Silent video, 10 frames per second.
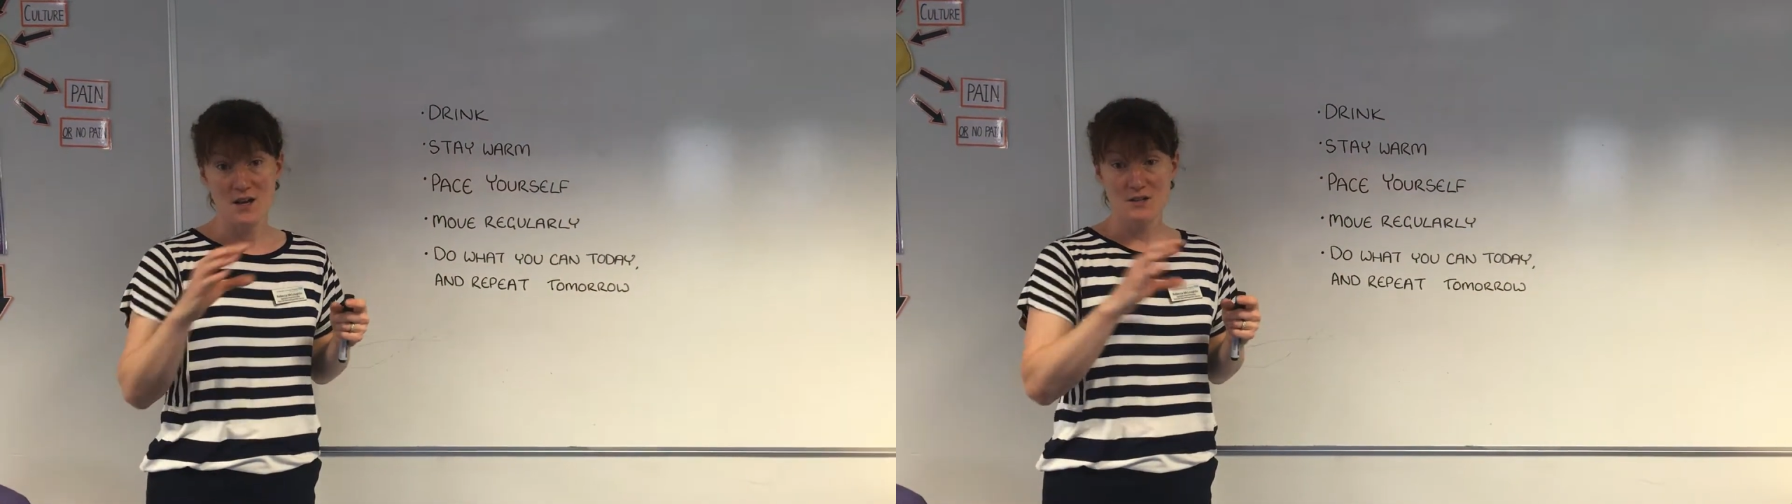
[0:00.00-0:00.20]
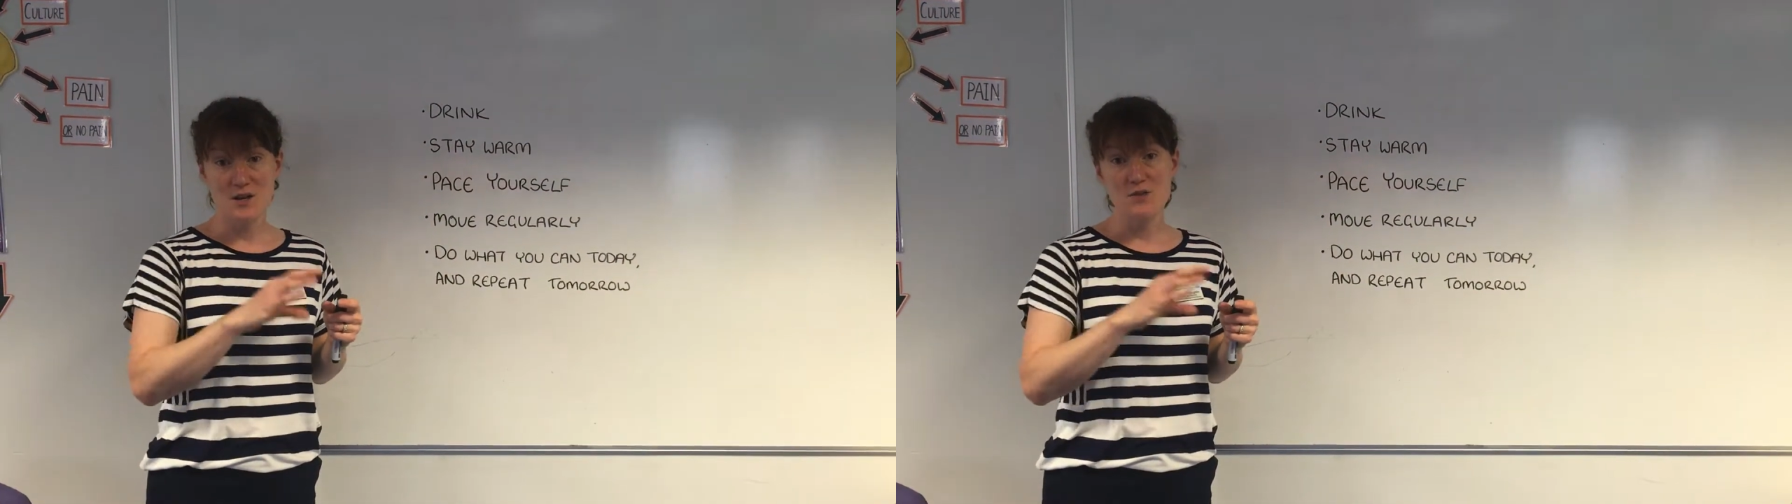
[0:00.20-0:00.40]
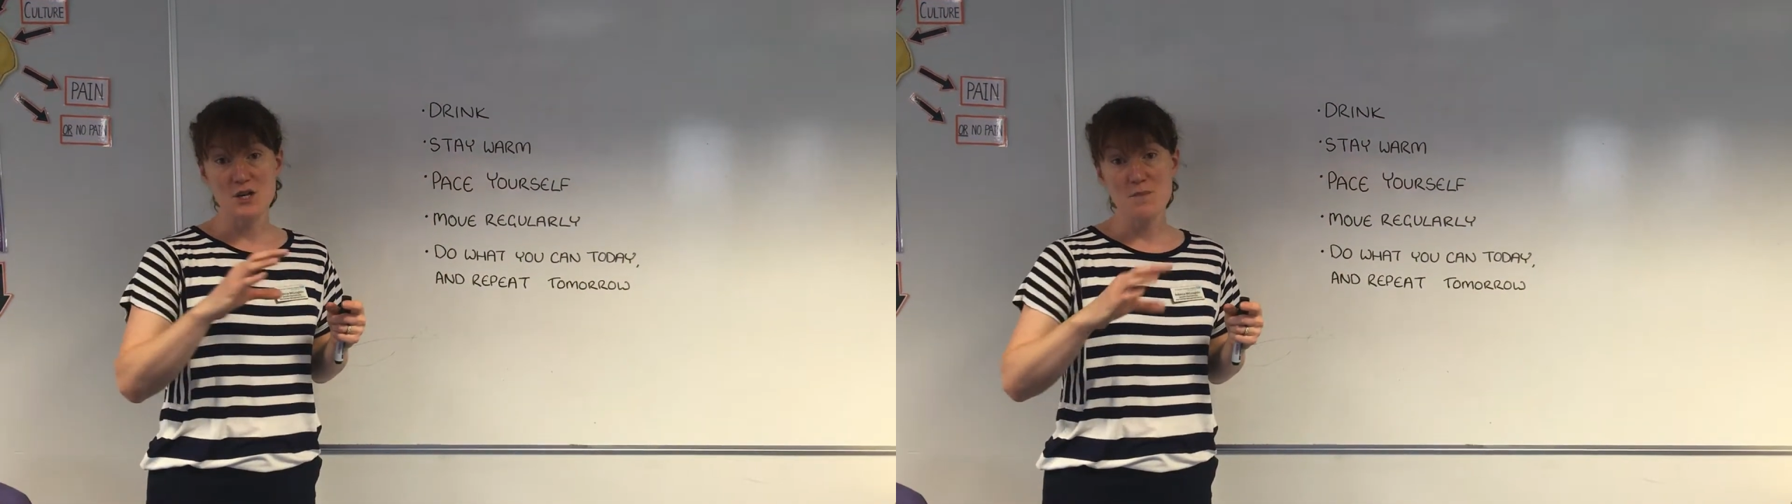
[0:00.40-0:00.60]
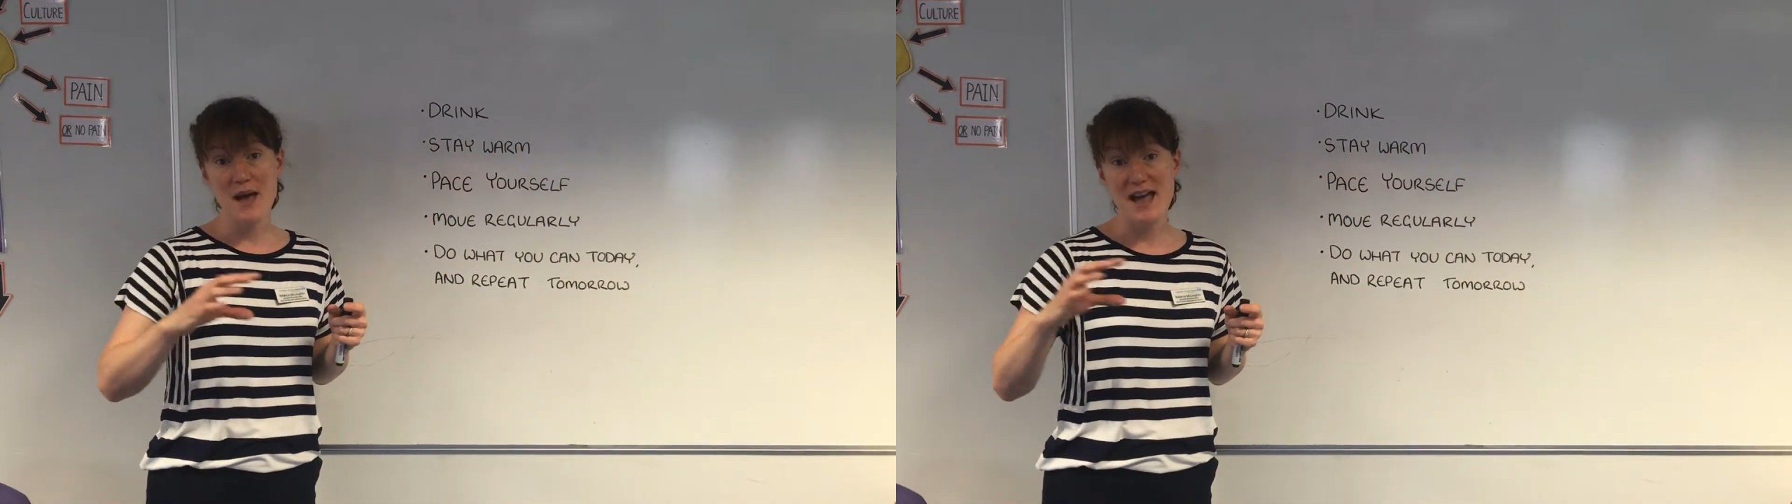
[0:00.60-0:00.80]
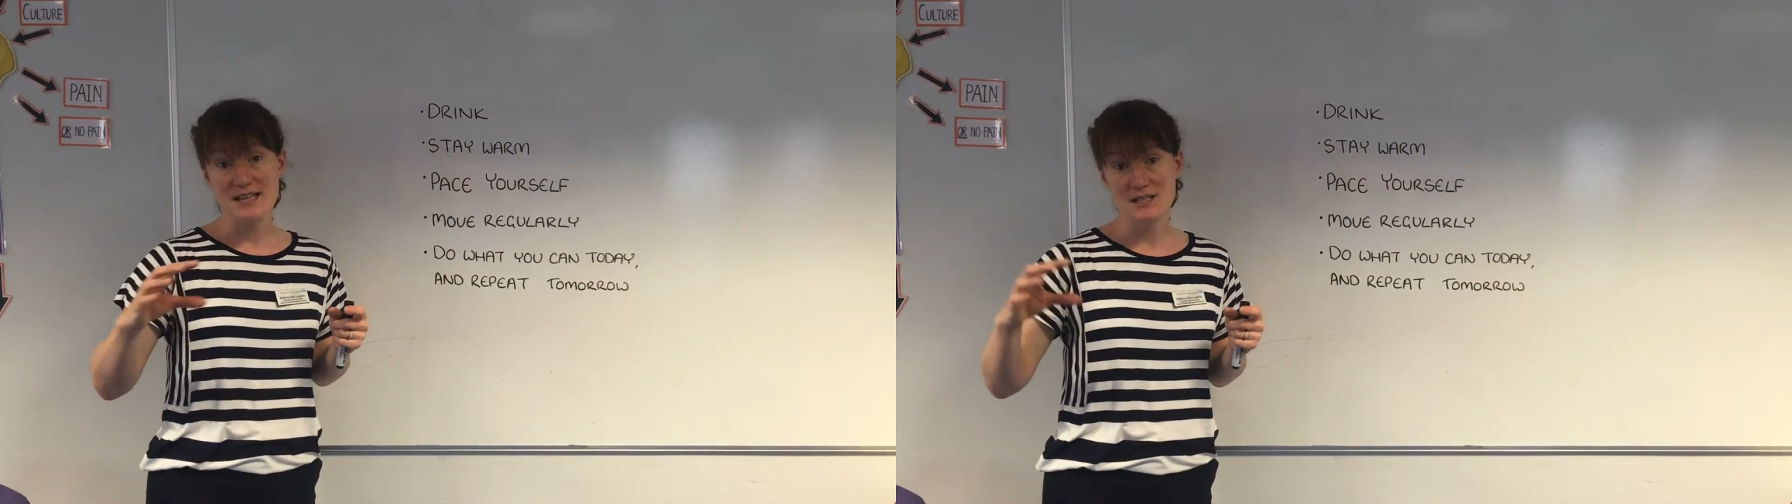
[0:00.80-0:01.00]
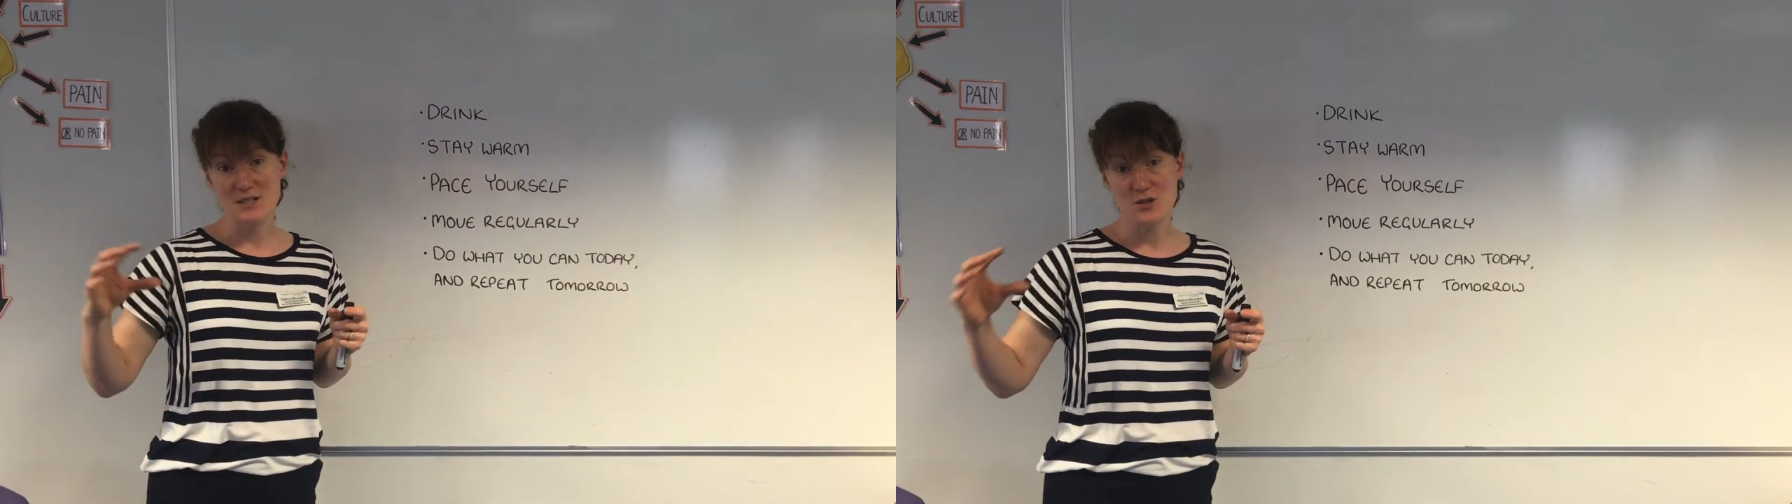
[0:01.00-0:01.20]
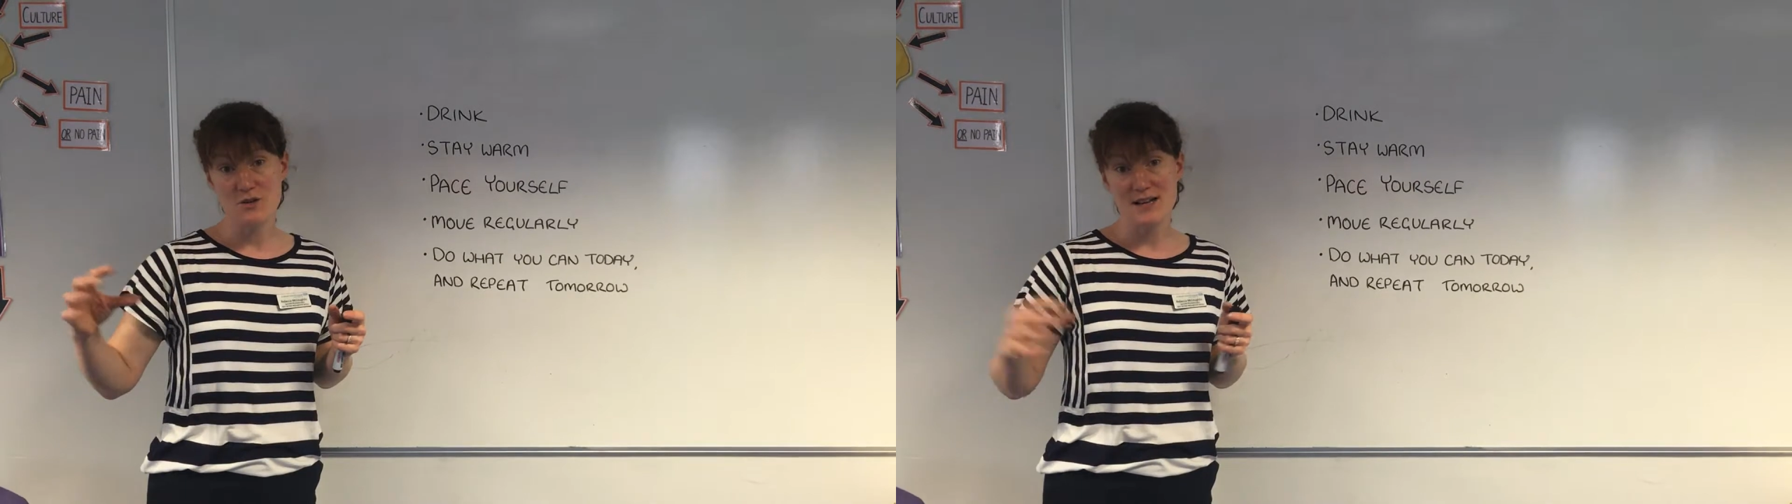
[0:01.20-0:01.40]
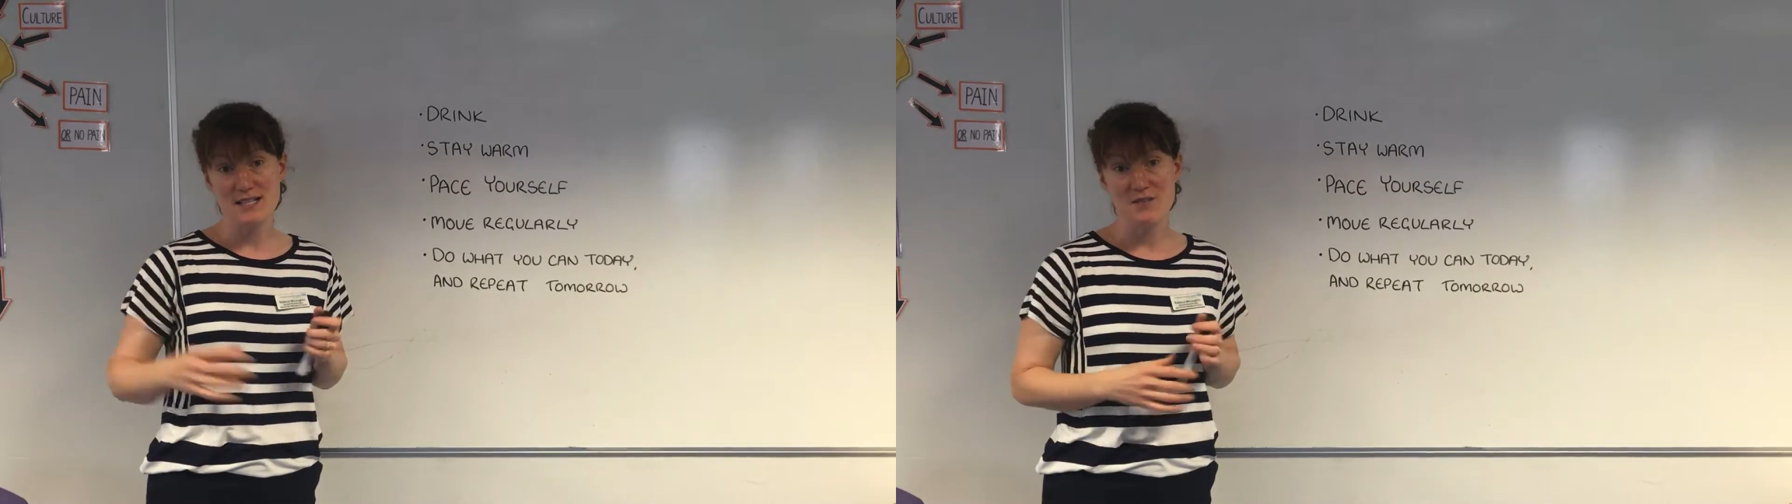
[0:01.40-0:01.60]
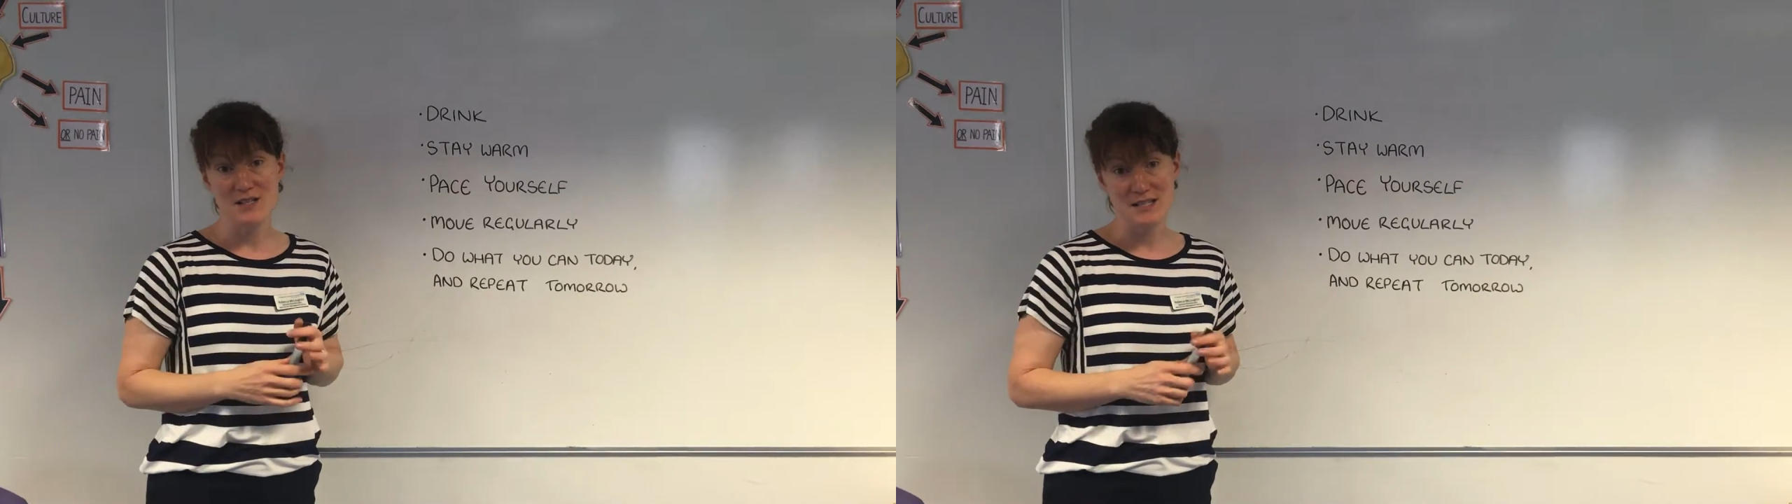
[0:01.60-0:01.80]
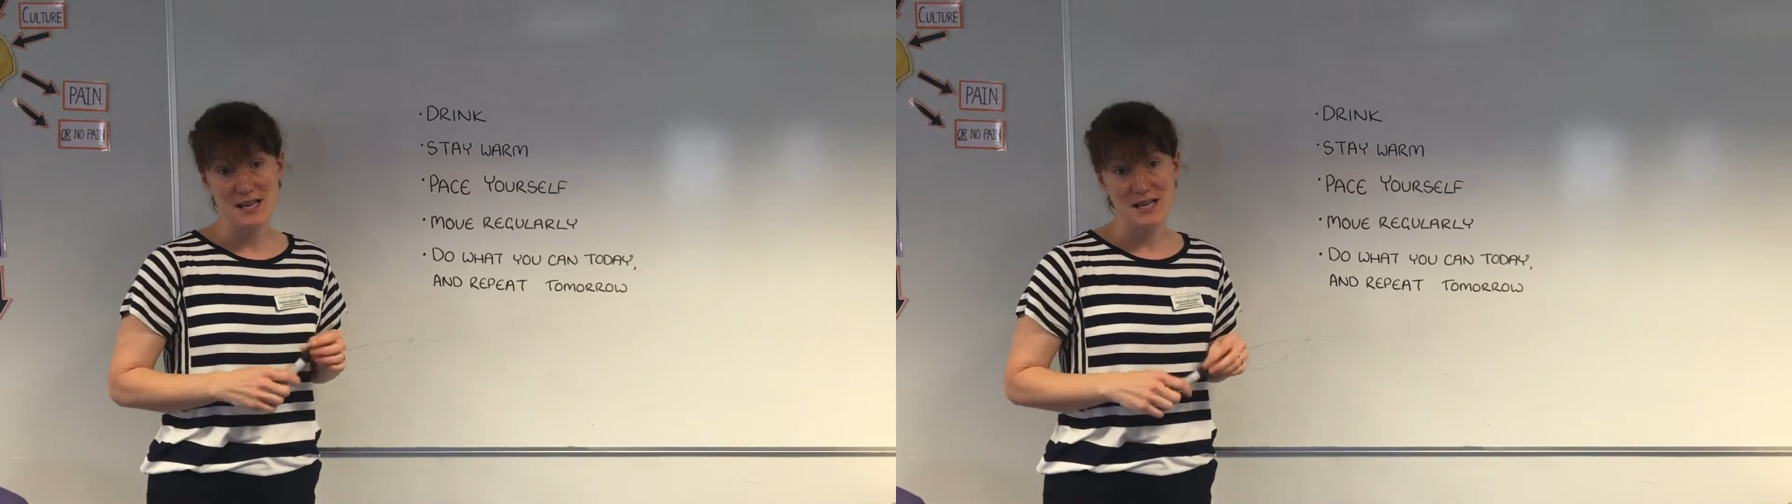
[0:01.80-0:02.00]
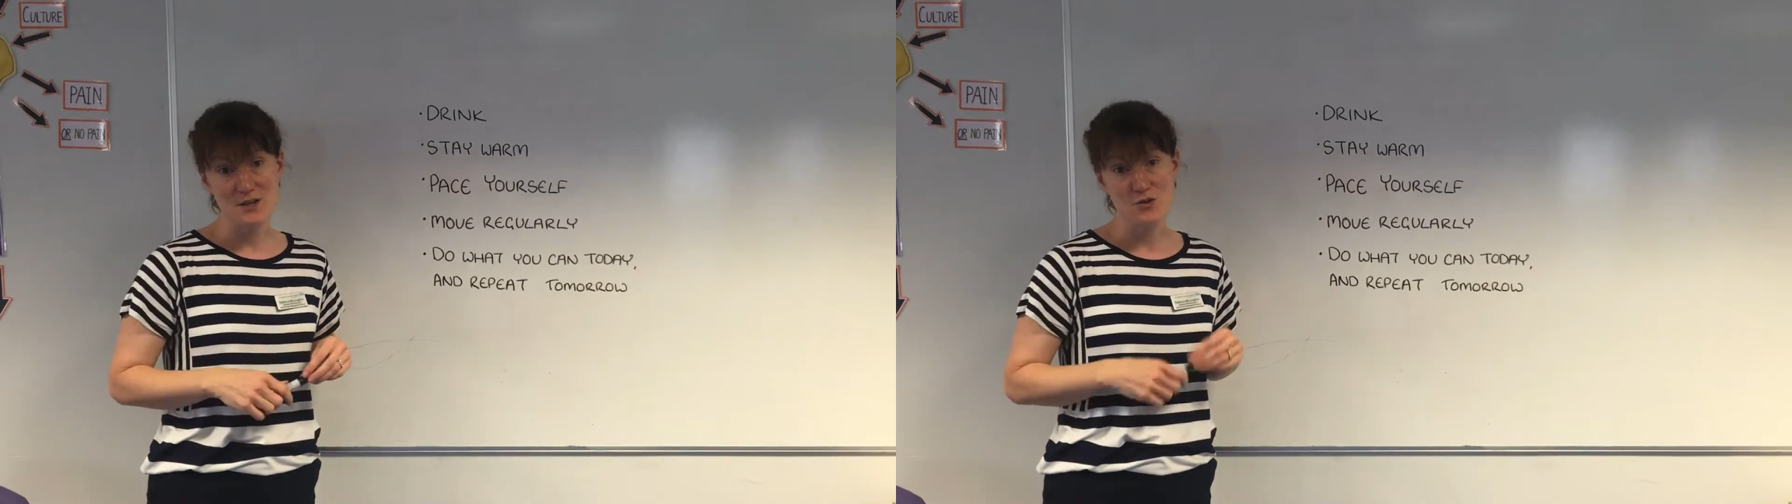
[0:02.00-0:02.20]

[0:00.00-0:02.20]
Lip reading: so that you pace your activity